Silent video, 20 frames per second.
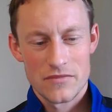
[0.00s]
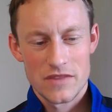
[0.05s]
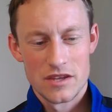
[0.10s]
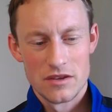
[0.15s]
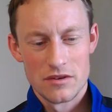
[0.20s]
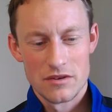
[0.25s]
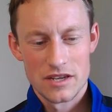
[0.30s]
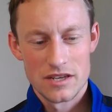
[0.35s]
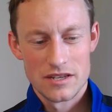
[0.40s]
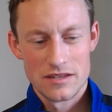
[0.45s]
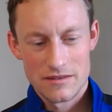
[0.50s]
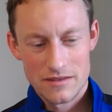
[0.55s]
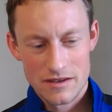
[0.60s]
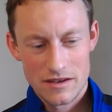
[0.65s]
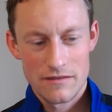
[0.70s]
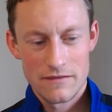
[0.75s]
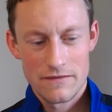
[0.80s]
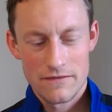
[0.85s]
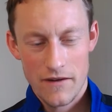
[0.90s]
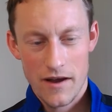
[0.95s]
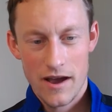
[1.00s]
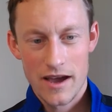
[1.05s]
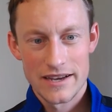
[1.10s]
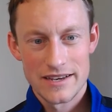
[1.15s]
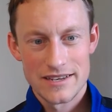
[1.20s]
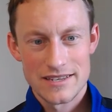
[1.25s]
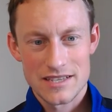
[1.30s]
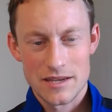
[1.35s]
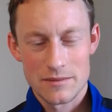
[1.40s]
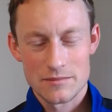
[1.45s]
you can
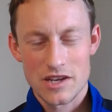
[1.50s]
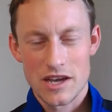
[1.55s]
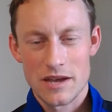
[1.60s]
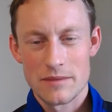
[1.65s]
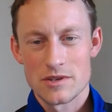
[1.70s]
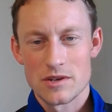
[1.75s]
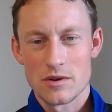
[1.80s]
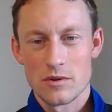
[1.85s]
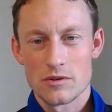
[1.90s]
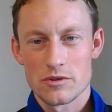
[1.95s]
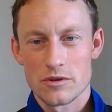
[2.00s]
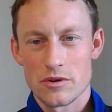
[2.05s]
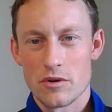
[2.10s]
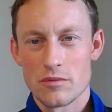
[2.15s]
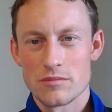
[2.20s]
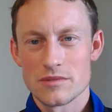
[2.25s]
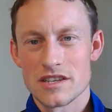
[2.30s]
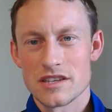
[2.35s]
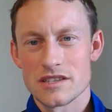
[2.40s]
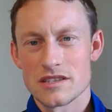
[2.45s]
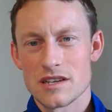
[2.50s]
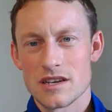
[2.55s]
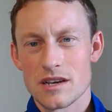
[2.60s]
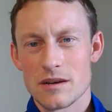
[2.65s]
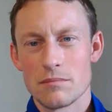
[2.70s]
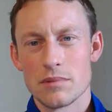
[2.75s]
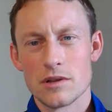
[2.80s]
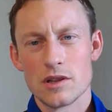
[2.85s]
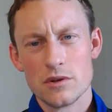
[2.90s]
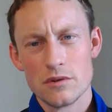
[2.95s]
find sometimes in older homes is
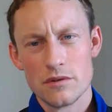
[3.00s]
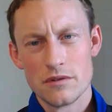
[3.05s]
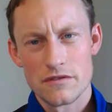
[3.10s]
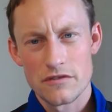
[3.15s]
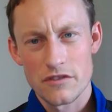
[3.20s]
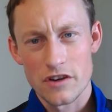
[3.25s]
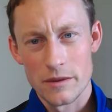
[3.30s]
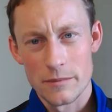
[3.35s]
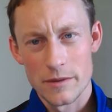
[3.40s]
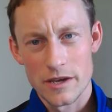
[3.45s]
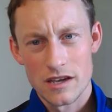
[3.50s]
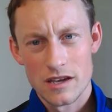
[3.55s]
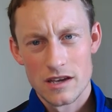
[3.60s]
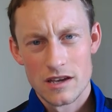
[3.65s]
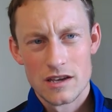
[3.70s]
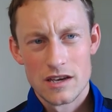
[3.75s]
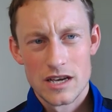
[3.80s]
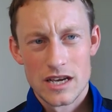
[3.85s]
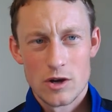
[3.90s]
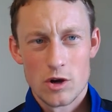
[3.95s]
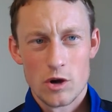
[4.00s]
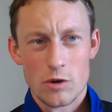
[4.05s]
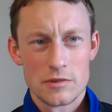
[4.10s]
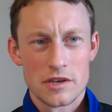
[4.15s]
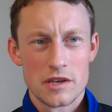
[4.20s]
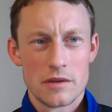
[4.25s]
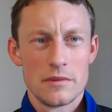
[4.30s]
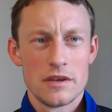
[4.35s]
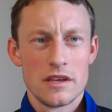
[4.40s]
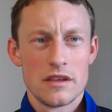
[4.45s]
balloon framing. Home
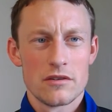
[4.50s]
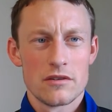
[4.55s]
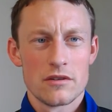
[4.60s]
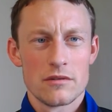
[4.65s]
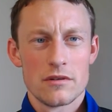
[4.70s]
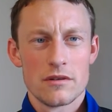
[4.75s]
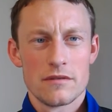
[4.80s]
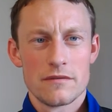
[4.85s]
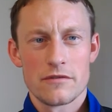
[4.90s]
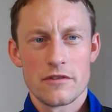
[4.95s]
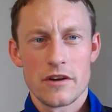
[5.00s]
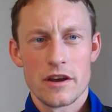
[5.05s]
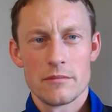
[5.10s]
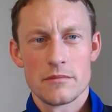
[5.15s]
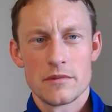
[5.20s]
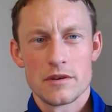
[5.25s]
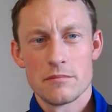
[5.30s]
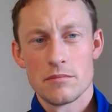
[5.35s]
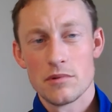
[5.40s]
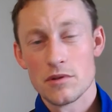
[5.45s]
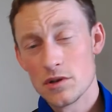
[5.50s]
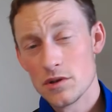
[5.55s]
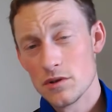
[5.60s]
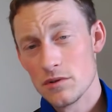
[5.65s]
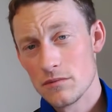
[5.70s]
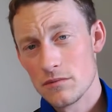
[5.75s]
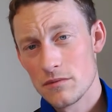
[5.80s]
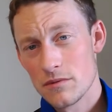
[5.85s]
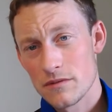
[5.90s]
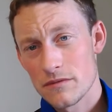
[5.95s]
can be either framed
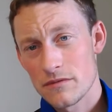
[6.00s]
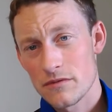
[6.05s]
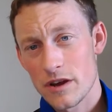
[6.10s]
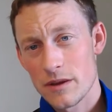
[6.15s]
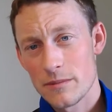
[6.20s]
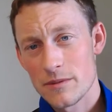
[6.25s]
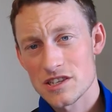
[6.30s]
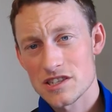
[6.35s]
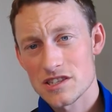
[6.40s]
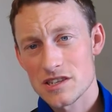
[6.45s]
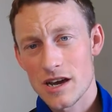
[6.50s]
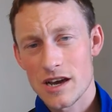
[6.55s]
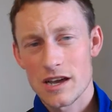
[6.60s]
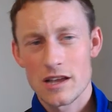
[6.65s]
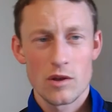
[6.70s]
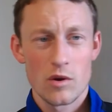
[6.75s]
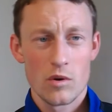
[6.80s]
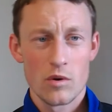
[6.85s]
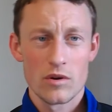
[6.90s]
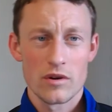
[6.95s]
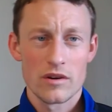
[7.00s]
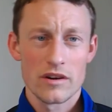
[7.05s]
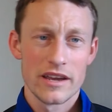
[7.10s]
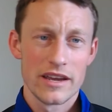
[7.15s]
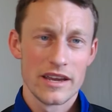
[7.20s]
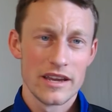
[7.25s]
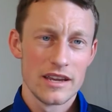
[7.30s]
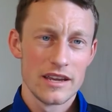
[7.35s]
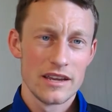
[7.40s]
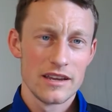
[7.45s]
balloon framing style or
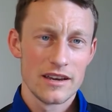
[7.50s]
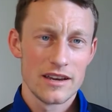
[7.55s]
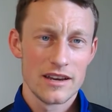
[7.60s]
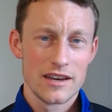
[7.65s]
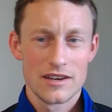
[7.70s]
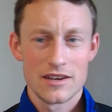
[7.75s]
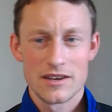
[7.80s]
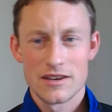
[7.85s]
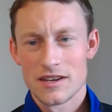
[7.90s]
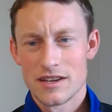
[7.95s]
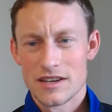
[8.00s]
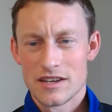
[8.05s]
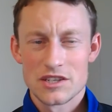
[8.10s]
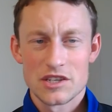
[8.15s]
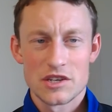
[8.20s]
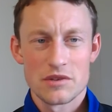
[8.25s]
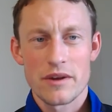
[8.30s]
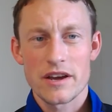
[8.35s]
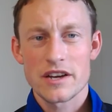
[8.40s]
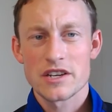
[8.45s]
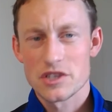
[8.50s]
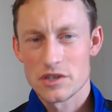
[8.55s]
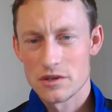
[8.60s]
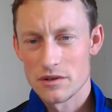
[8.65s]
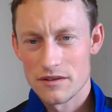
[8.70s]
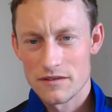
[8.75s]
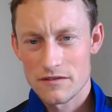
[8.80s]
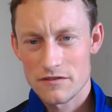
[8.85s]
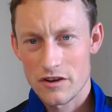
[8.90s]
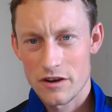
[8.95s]
a
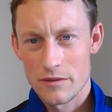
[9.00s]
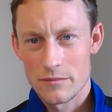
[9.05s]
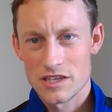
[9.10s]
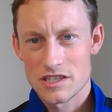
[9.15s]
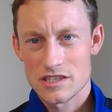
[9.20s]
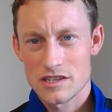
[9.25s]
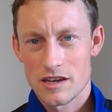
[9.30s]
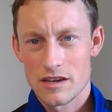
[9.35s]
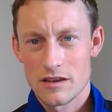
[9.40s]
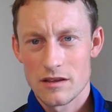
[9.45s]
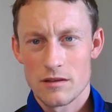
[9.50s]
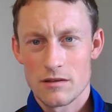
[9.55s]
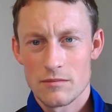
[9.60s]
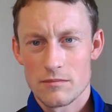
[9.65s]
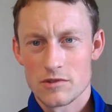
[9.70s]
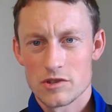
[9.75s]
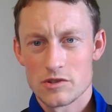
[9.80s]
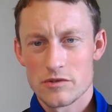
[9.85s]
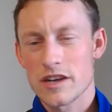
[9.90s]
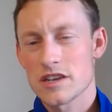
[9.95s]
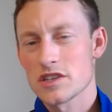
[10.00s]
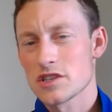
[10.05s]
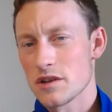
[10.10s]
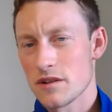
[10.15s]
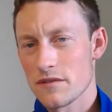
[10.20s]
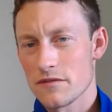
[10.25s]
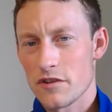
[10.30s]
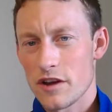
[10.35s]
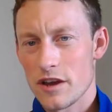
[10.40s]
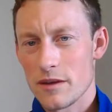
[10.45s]
directional framing style.
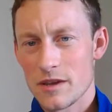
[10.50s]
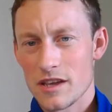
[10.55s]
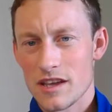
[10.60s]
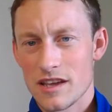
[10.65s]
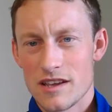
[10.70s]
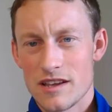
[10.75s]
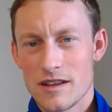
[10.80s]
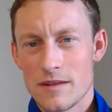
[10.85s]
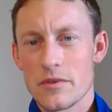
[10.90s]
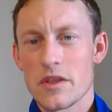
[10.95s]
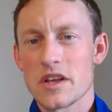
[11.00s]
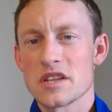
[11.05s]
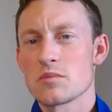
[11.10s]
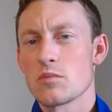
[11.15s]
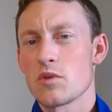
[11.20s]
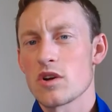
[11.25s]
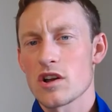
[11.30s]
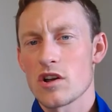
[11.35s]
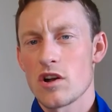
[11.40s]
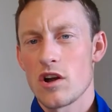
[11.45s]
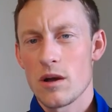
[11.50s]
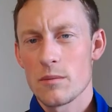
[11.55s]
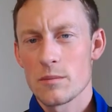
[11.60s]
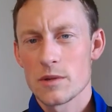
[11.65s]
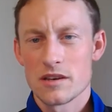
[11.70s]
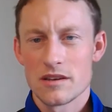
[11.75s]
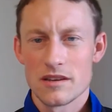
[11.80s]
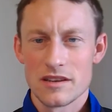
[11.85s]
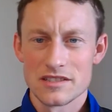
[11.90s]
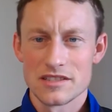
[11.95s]
Directional framing, that's more
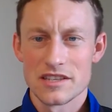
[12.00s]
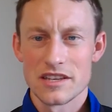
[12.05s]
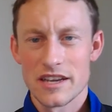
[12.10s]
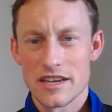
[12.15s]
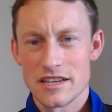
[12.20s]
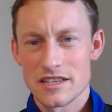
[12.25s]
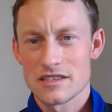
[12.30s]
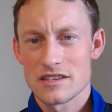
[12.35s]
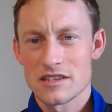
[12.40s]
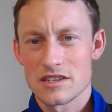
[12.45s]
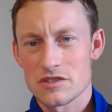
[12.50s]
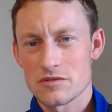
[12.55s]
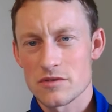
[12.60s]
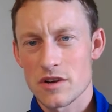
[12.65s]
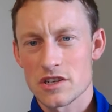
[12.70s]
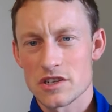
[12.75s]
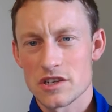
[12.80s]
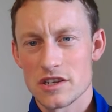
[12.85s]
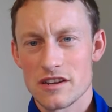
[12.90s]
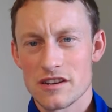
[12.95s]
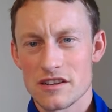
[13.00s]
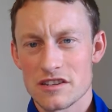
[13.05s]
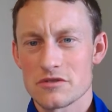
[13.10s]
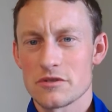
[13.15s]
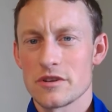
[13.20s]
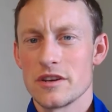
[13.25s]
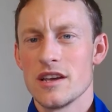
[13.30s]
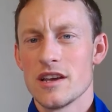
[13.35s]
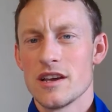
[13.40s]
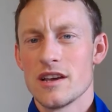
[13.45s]
common in today's construction
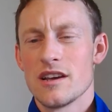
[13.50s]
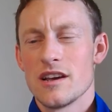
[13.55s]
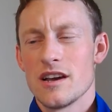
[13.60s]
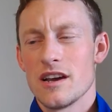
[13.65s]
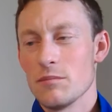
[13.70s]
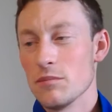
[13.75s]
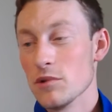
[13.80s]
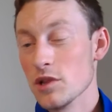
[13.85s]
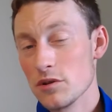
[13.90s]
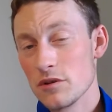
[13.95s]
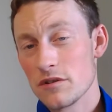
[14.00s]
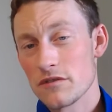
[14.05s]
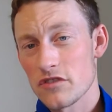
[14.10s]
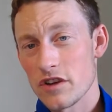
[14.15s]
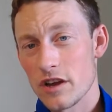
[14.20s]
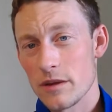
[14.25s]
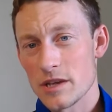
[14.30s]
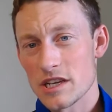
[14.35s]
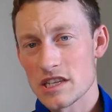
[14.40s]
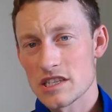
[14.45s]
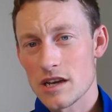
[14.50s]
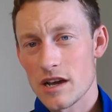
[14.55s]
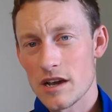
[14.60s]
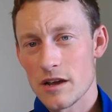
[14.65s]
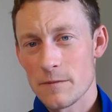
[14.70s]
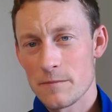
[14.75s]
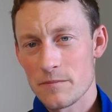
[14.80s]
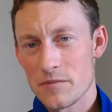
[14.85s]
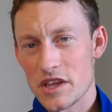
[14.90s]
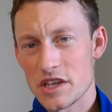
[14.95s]
industry. Balloon framing
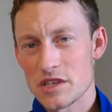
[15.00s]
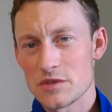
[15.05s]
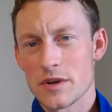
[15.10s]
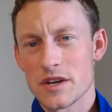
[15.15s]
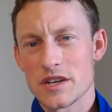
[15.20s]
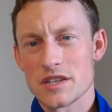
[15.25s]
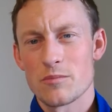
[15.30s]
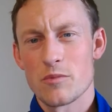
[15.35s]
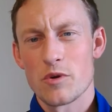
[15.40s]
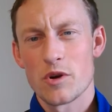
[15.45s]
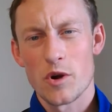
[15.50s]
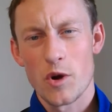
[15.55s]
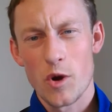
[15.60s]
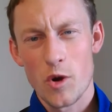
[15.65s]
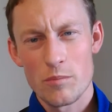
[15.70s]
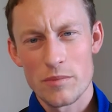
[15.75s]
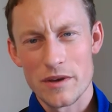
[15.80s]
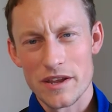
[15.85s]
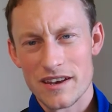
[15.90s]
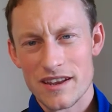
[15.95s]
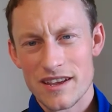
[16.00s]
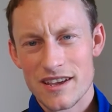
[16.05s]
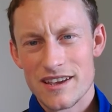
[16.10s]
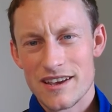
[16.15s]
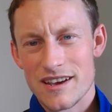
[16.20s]
style is where it's more open.